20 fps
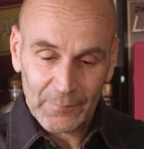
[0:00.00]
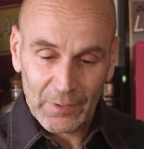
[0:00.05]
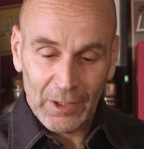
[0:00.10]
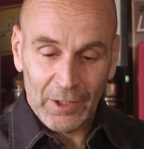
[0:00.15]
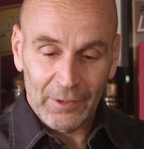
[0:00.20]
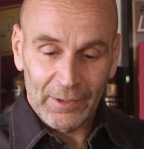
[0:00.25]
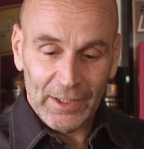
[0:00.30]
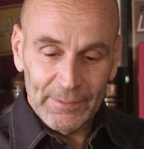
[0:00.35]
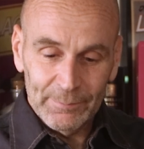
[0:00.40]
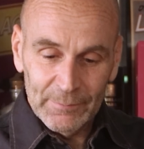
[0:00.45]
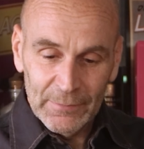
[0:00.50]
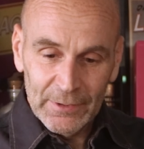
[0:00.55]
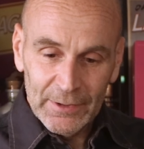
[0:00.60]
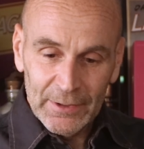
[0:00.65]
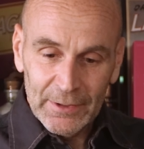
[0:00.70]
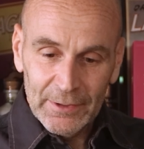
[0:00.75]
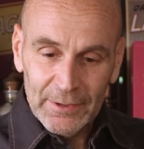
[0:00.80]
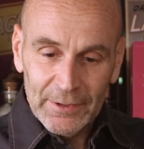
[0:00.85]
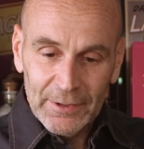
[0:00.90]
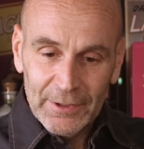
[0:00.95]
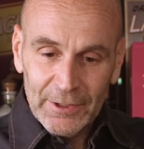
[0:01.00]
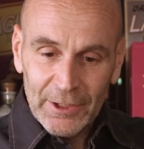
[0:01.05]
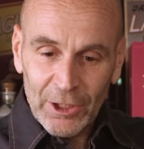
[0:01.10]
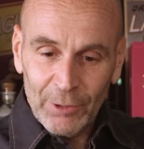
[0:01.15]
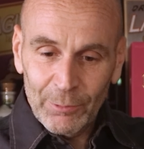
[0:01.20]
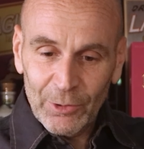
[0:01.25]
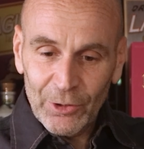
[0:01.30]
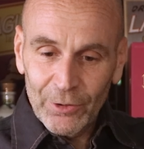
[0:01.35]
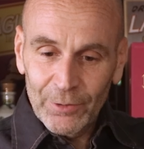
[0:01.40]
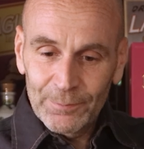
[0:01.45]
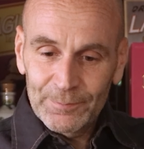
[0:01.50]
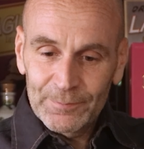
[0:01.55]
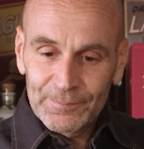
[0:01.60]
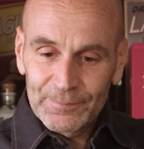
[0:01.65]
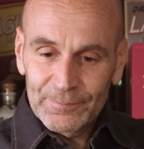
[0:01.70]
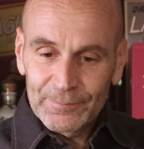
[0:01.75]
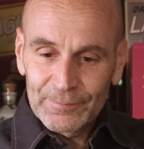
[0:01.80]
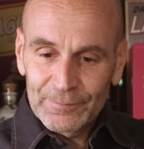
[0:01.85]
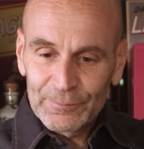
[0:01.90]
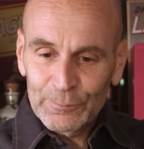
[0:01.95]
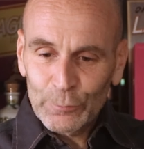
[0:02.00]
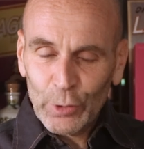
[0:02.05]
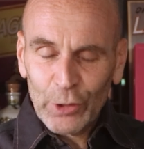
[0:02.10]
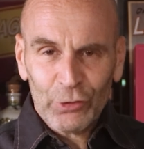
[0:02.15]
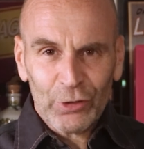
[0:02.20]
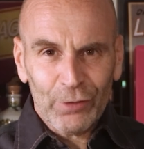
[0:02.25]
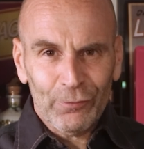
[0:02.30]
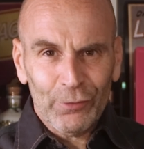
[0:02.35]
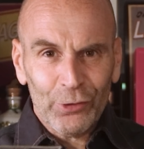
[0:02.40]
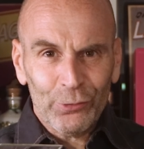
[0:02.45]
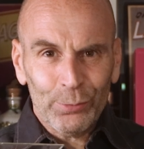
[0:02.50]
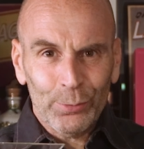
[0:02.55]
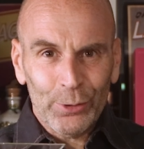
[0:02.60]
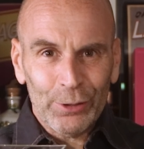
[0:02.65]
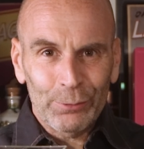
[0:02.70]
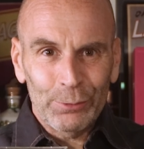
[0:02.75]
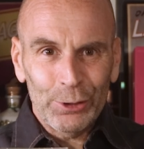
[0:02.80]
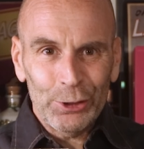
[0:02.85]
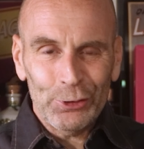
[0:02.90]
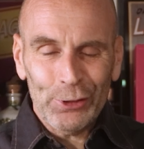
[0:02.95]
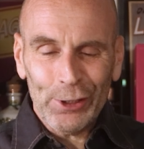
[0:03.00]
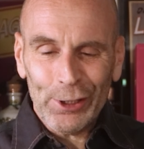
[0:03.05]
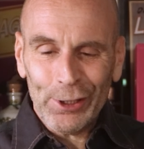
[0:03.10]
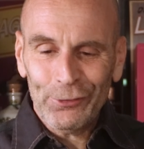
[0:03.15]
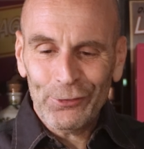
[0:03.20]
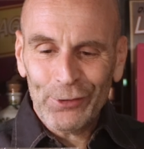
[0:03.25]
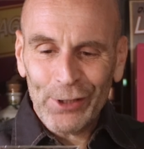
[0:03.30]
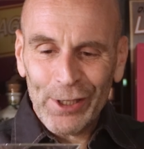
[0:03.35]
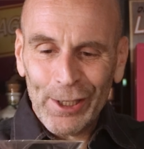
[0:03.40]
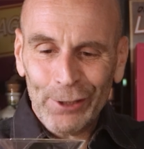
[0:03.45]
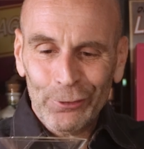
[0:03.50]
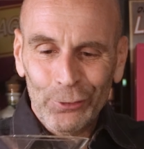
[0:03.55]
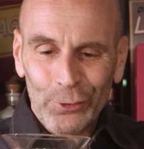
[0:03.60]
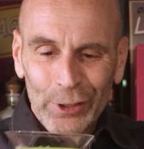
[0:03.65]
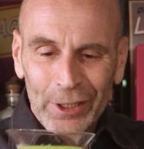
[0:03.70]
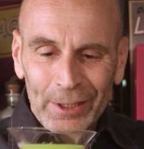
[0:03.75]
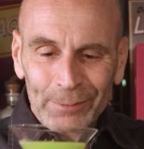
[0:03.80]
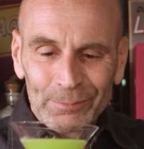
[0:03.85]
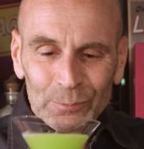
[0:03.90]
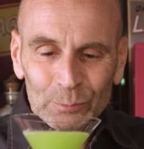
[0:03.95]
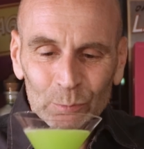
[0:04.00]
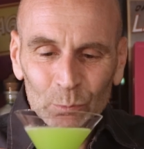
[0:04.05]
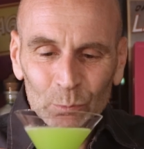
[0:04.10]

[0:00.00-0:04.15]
Alright. Here we go. Let's give this one a wee taste then, okay?